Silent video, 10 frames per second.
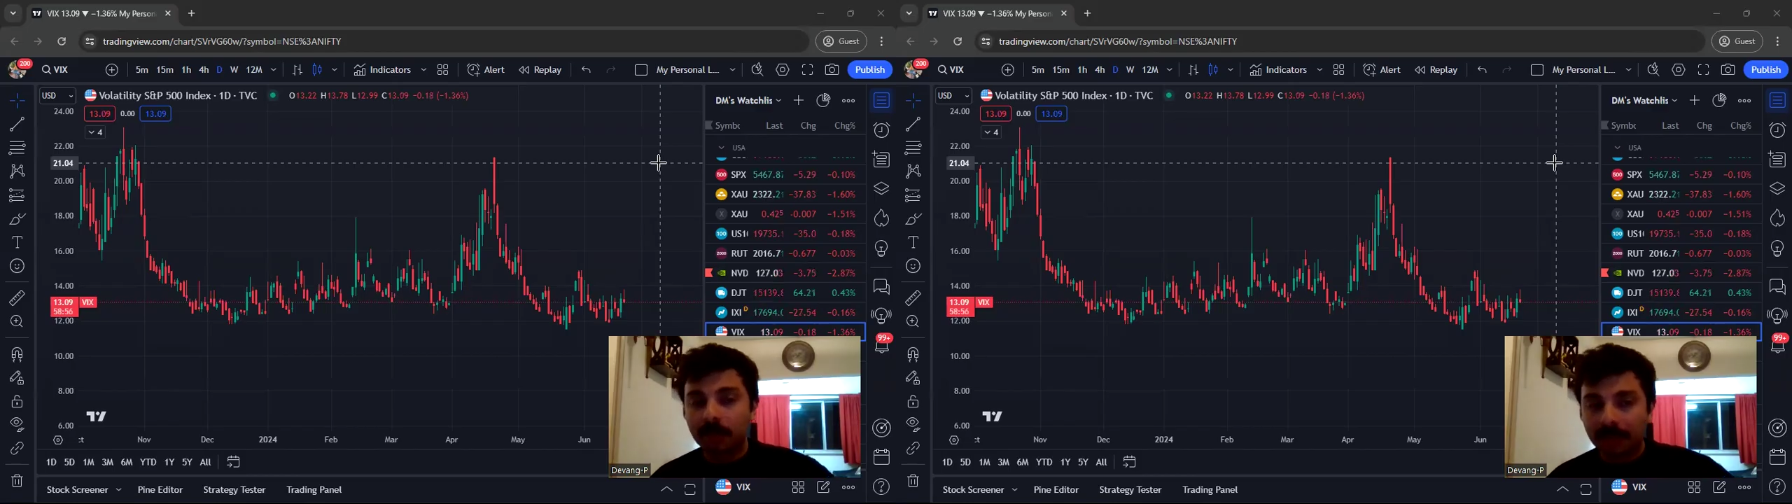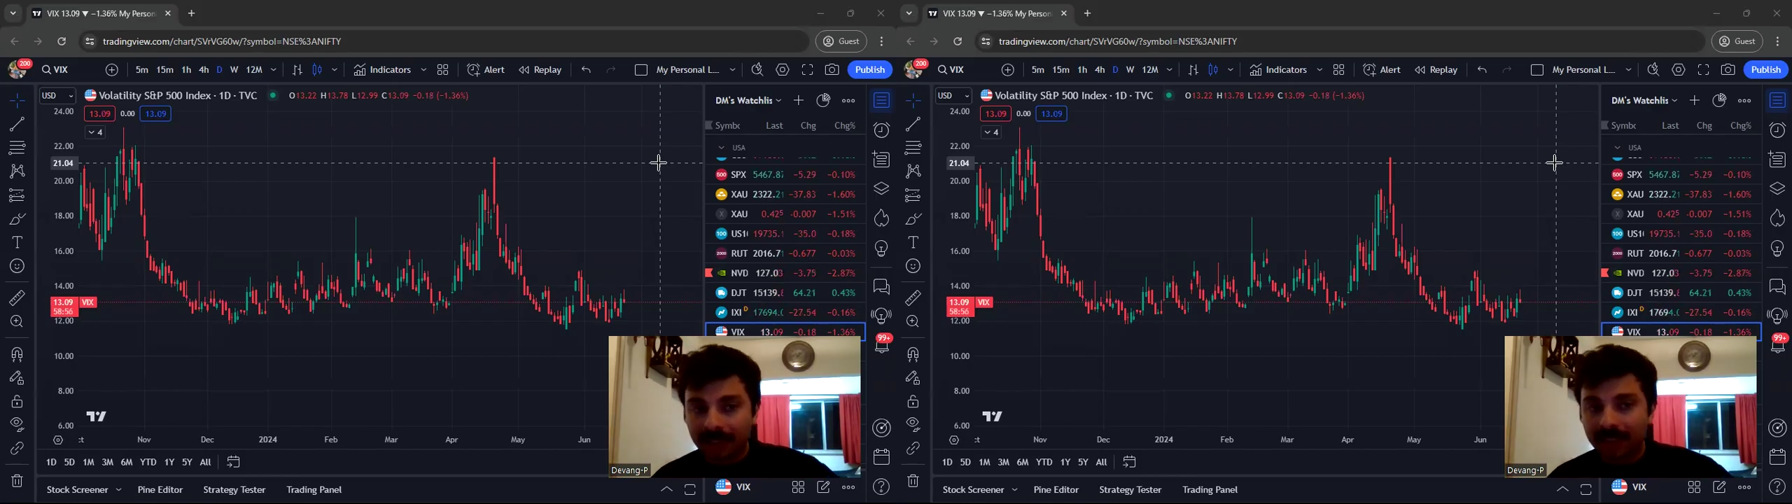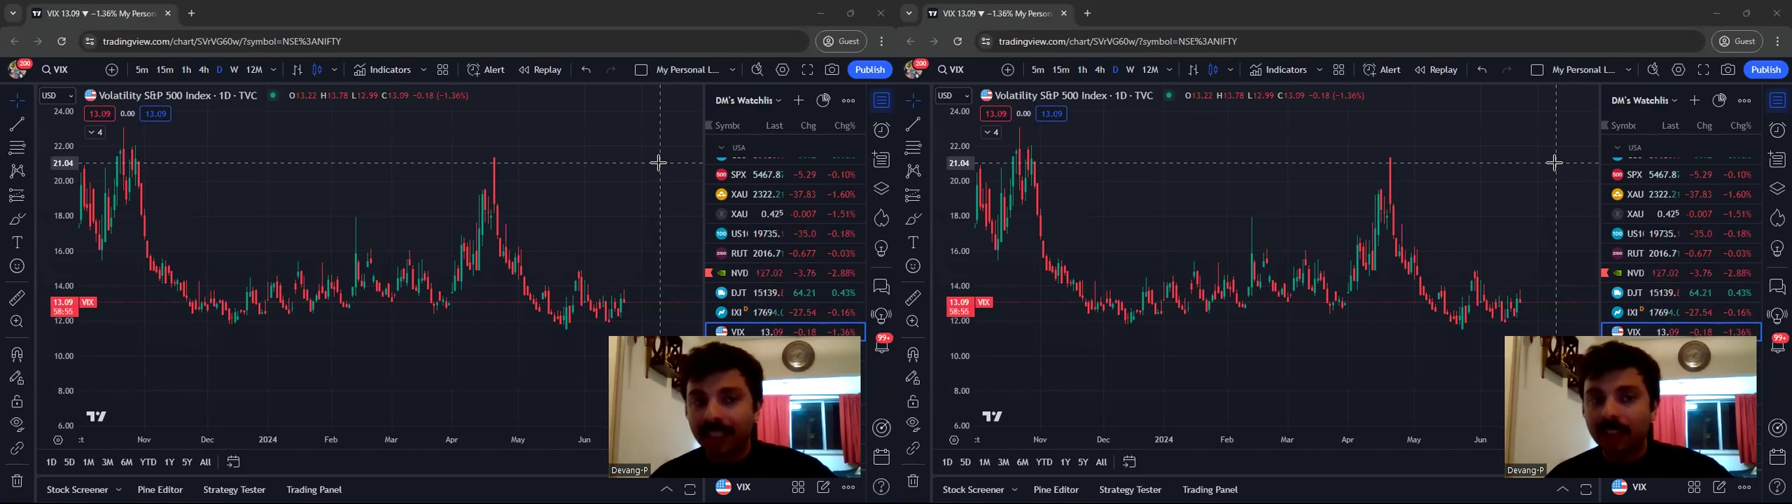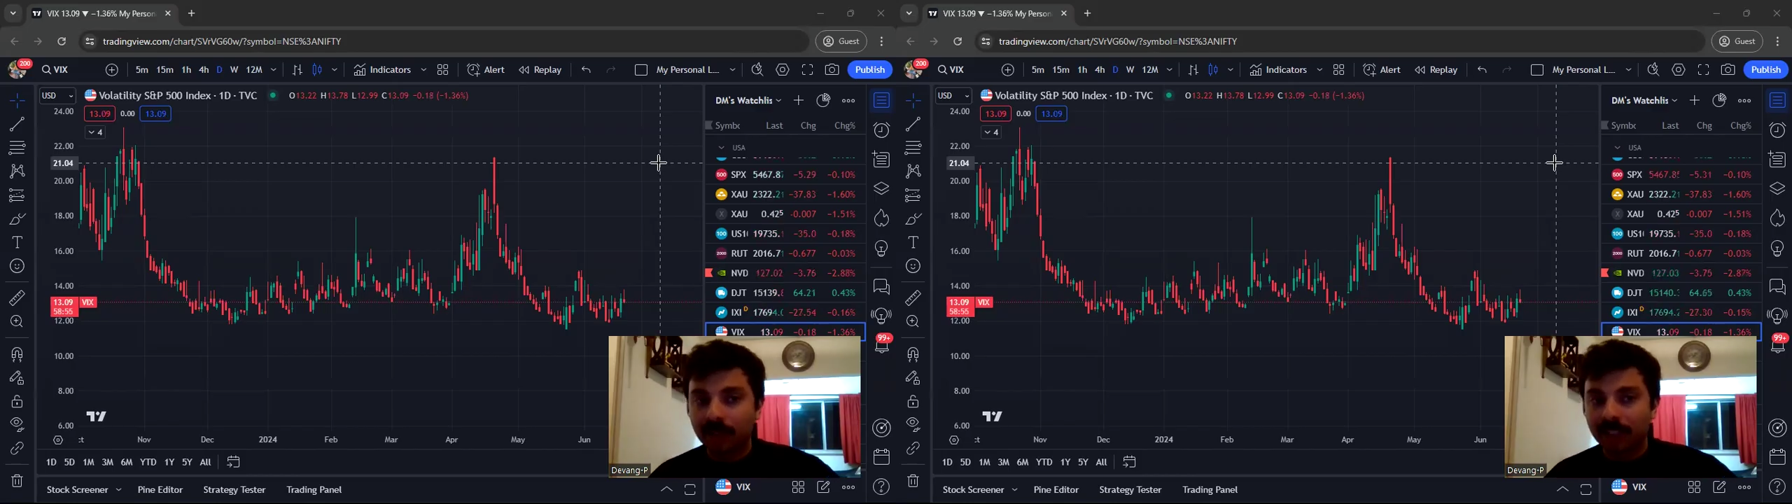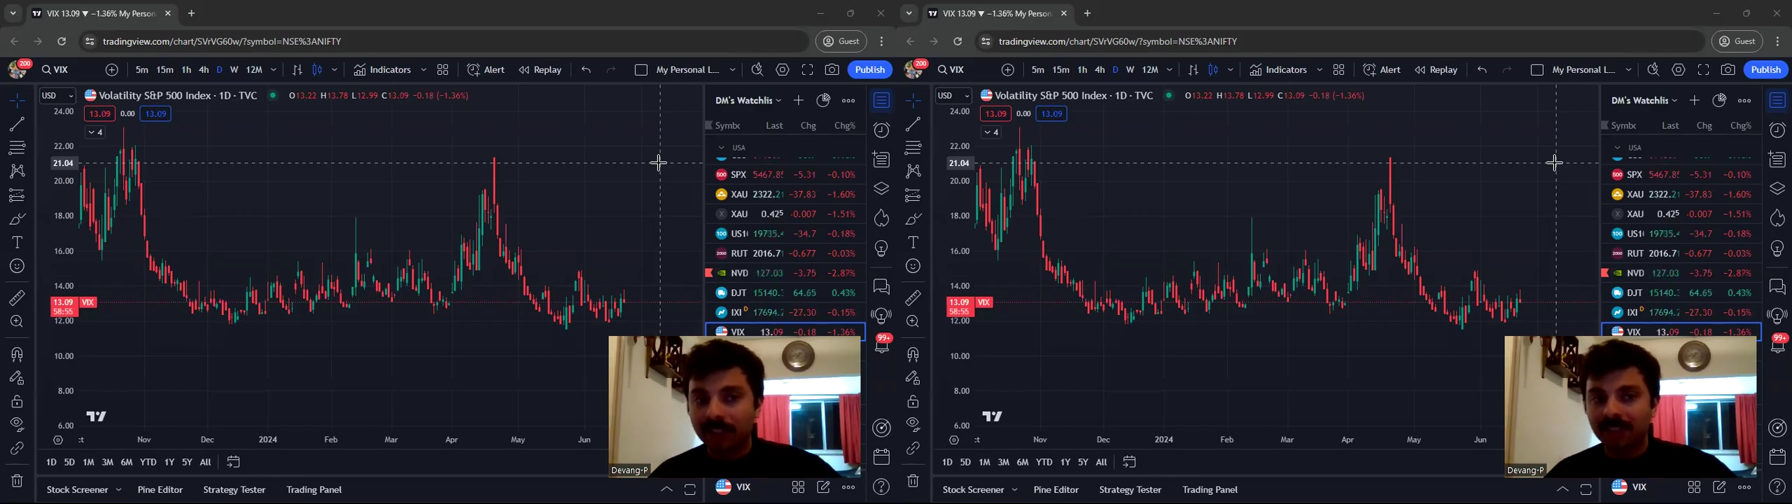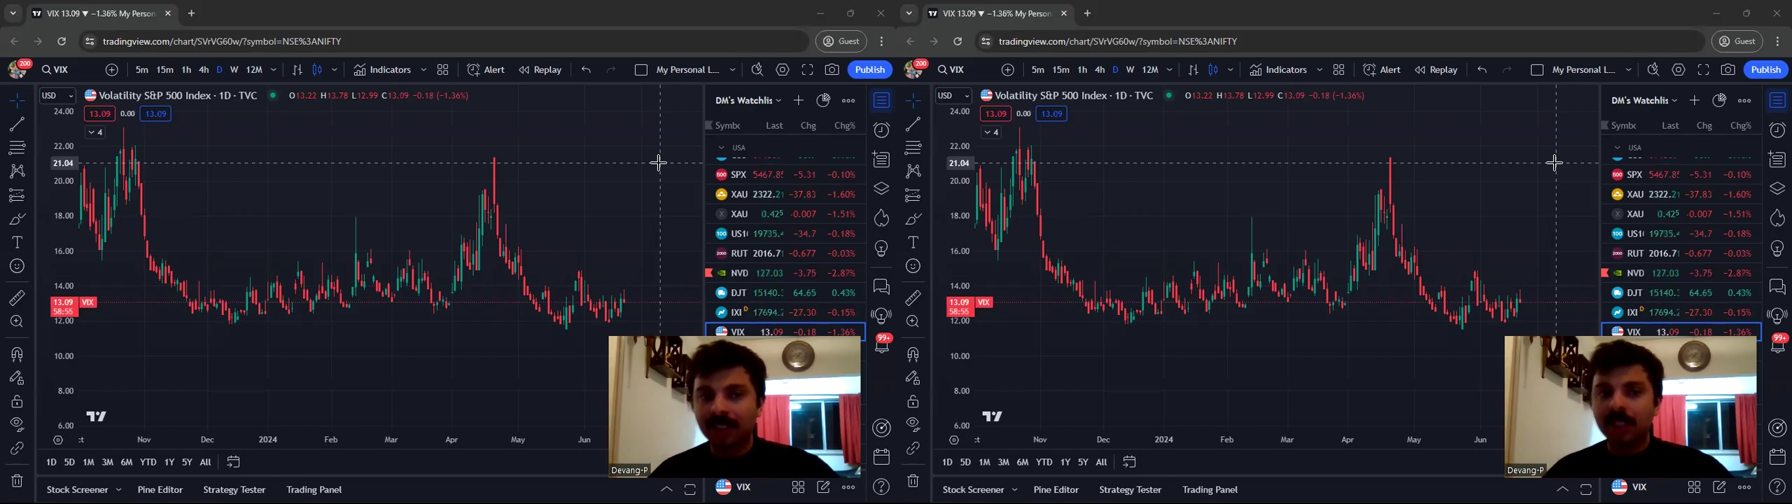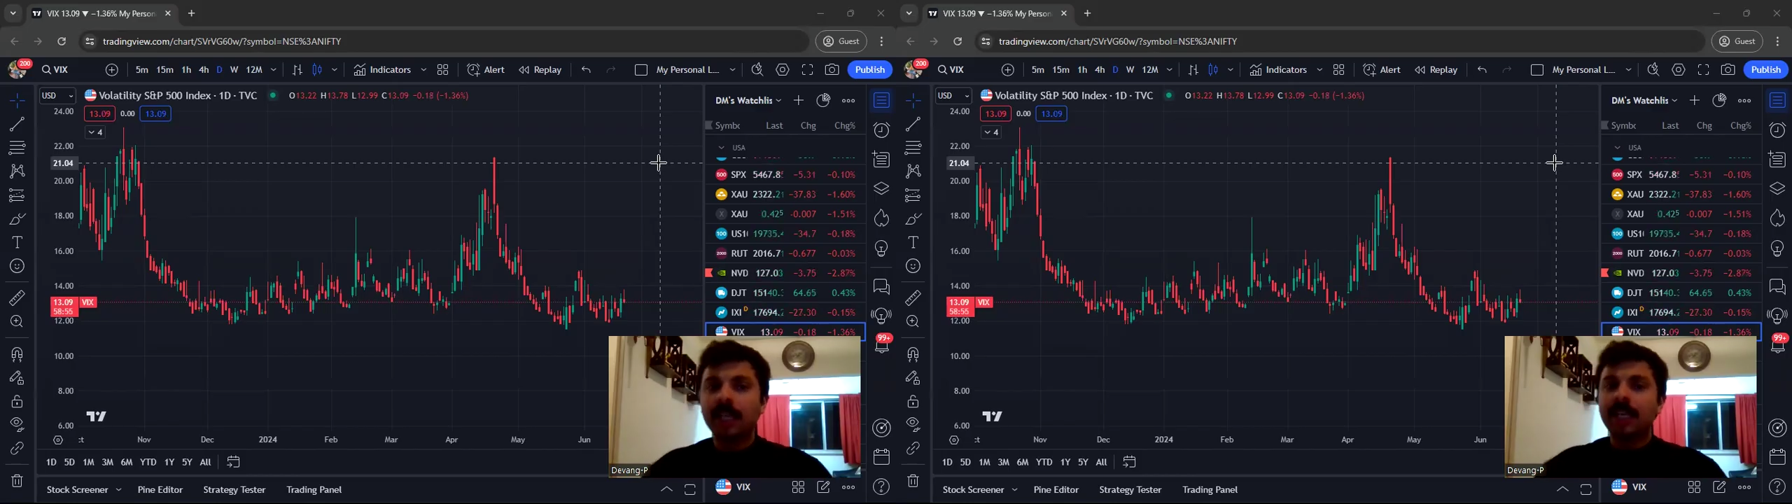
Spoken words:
the monthly calculations.